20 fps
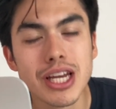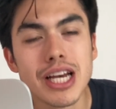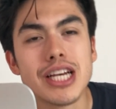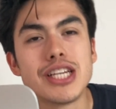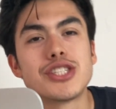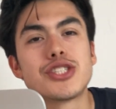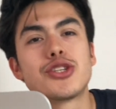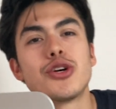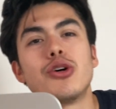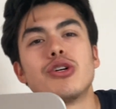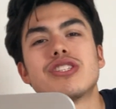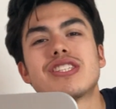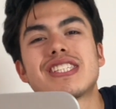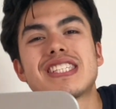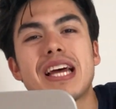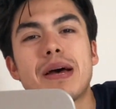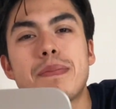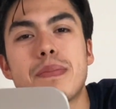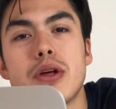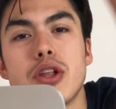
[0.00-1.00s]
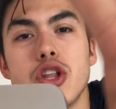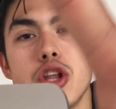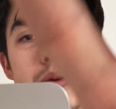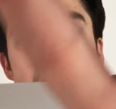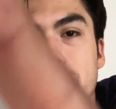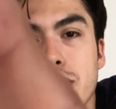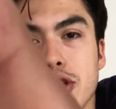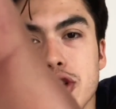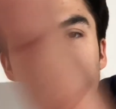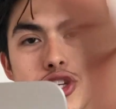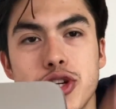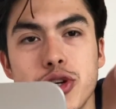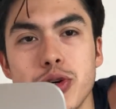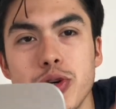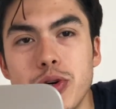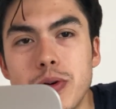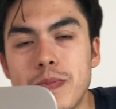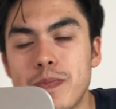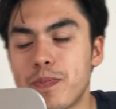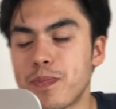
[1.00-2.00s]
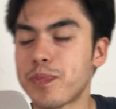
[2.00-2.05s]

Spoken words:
So step number 2